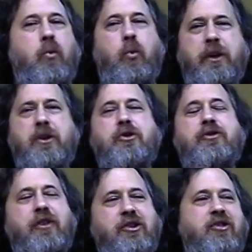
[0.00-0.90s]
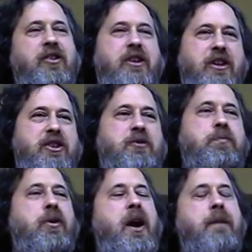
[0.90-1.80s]
Windows Vista is
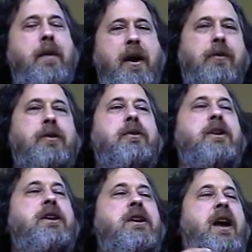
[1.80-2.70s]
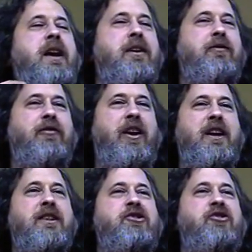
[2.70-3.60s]
primarily an
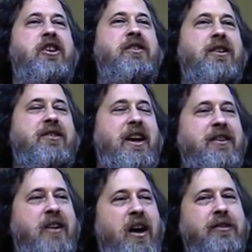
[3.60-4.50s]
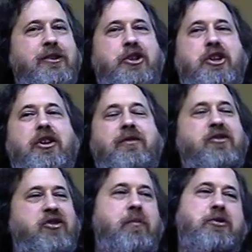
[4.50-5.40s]
advance in the technology of
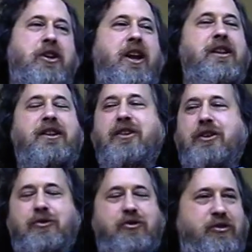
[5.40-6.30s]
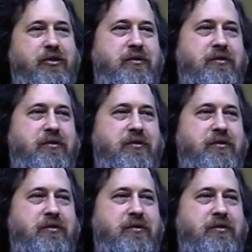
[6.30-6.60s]
subjugating the user.